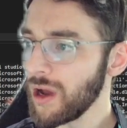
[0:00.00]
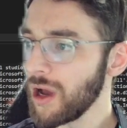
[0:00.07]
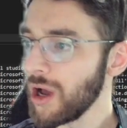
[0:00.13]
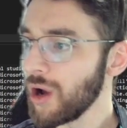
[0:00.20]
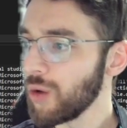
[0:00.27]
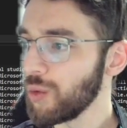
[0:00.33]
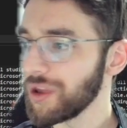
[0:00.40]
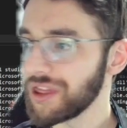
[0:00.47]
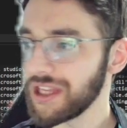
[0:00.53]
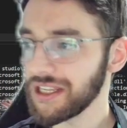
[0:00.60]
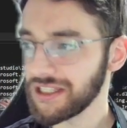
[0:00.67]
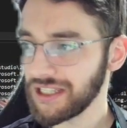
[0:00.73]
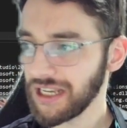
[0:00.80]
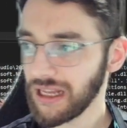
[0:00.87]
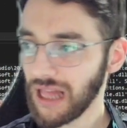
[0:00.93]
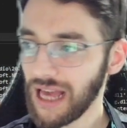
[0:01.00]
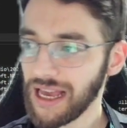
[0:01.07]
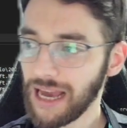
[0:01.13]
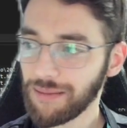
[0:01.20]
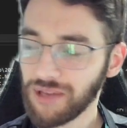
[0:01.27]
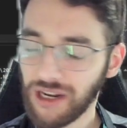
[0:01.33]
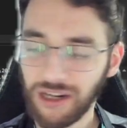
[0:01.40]
With this CLI
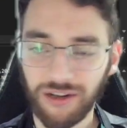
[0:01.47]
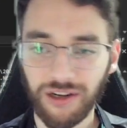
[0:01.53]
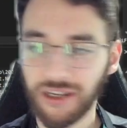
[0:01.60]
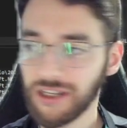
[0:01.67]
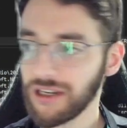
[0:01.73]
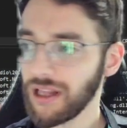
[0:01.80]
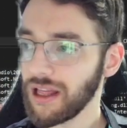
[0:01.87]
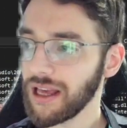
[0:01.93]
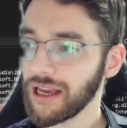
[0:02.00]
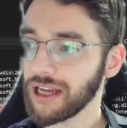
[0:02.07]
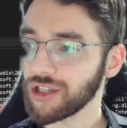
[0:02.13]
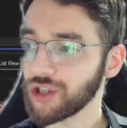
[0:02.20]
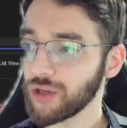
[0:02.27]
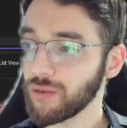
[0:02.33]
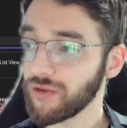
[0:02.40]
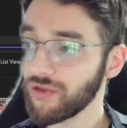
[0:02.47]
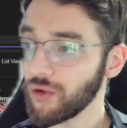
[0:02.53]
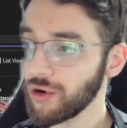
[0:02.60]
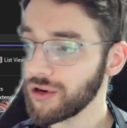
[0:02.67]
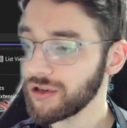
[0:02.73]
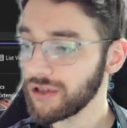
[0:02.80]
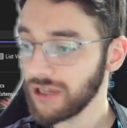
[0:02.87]
app that I created, like I showed
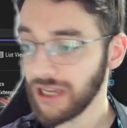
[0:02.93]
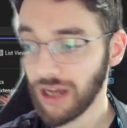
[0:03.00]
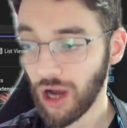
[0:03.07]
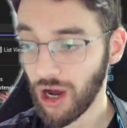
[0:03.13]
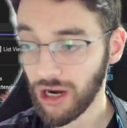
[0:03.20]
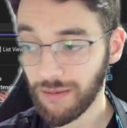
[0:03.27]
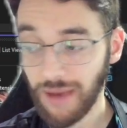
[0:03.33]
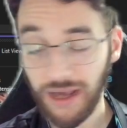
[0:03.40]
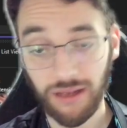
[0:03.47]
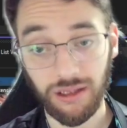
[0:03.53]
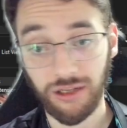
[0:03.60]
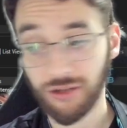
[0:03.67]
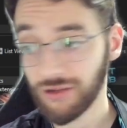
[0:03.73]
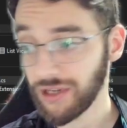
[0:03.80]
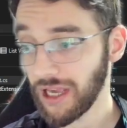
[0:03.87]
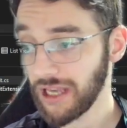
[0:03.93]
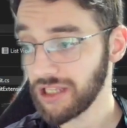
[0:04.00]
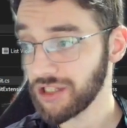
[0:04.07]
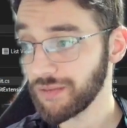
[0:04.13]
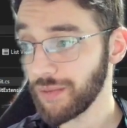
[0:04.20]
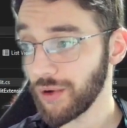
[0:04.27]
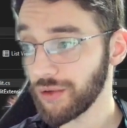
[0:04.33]
before, it automatically
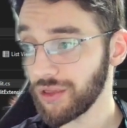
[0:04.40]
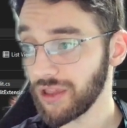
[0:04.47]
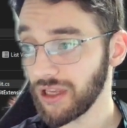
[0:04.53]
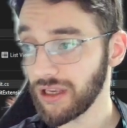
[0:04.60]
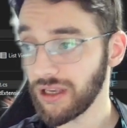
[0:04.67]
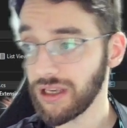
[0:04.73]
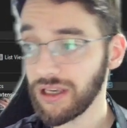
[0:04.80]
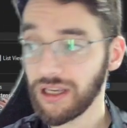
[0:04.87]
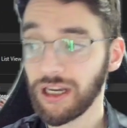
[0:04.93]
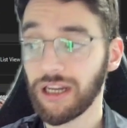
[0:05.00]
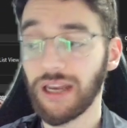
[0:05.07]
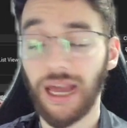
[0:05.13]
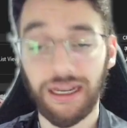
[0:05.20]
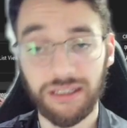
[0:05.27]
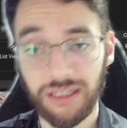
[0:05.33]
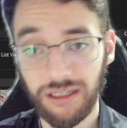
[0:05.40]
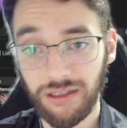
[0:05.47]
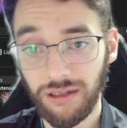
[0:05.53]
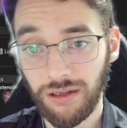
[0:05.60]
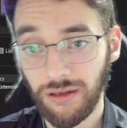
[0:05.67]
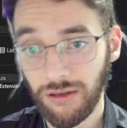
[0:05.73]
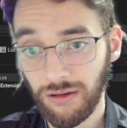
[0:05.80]
creates both the
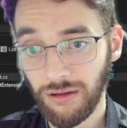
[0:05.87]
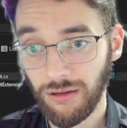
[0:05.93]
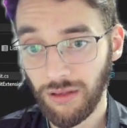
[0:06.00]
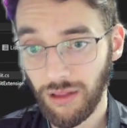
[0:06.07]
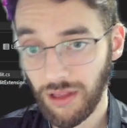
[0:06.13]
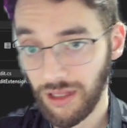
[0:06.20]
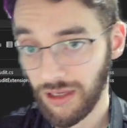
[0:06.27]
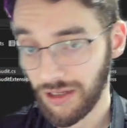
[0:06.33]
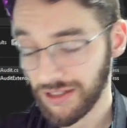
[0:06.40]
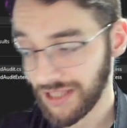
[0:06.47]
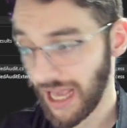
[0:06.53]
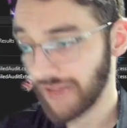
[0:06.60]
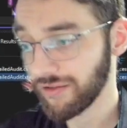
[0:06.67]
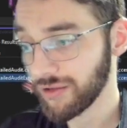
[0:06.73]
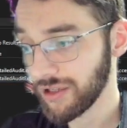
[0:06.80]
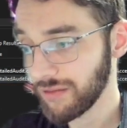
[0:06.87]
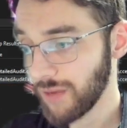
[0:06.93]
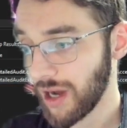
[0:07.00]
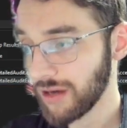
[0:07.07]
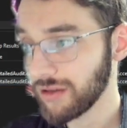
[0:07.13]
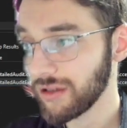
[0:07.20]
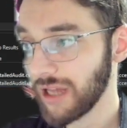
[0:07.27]
connected, the scaffolded
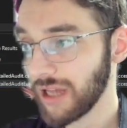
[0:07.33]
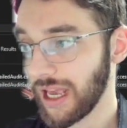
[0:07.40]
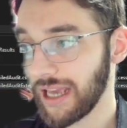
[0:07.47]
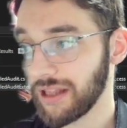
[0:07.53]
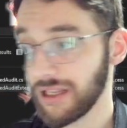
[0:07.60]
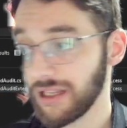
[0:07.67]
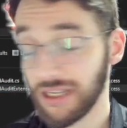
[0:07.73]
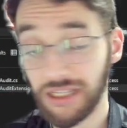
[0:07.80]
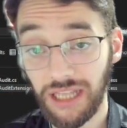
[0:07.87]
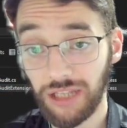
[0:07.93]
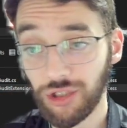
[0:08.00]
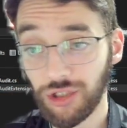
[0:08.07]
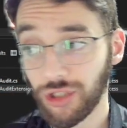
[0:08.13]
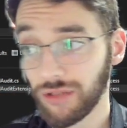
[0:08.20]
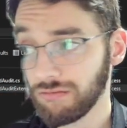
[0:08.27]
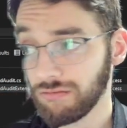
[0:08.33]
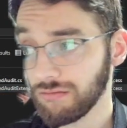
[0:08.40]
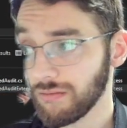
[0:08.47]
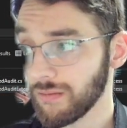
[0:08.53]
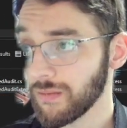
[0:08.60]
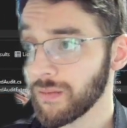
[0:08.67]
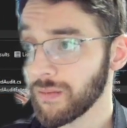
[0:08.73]
model, and the extension.
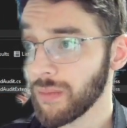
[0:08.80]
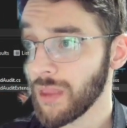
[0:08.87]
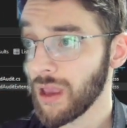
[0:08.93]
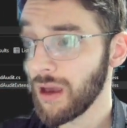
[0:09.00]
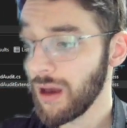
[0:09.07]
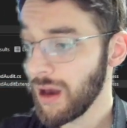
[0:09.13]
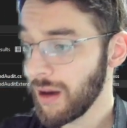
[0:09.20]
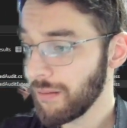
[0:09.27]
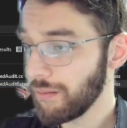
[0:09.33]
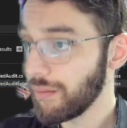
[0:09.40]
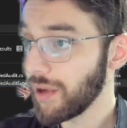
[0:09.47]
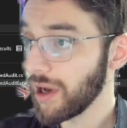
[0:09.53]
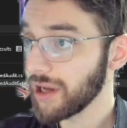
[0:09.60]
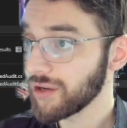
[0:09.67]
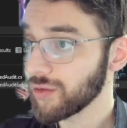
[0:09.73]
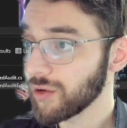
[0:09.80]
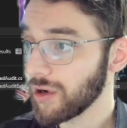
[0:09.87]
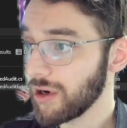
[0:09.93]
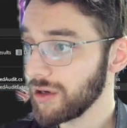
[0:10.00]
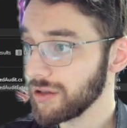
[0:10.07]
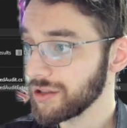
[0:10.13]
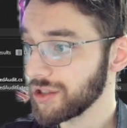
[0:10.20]
But we're
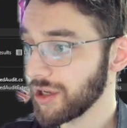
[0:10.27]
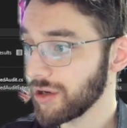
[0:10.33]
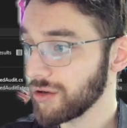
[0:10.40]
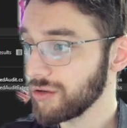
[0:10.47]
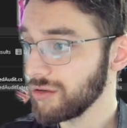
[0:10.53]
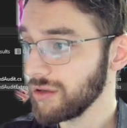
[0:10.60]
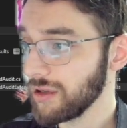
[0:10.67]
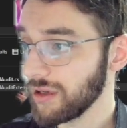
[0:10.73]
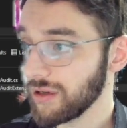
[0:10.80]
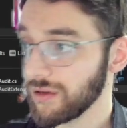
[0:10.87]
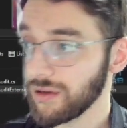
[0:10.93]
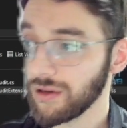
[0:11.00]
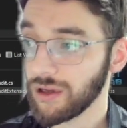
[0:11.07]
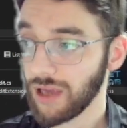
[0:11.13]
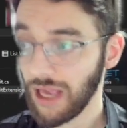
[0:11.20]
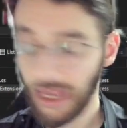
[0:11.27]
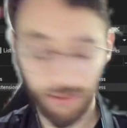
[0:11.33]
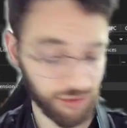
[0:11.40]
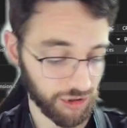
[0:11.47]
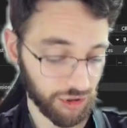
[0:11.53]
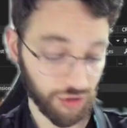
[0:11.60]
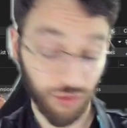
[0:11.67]
also able
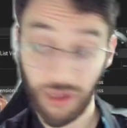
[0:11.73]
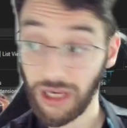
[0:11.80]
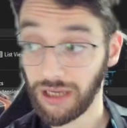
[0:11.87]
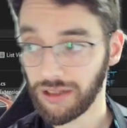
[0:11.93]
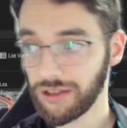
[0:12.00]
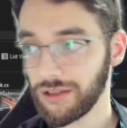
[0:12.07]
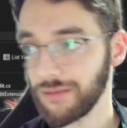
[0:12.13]
to do this.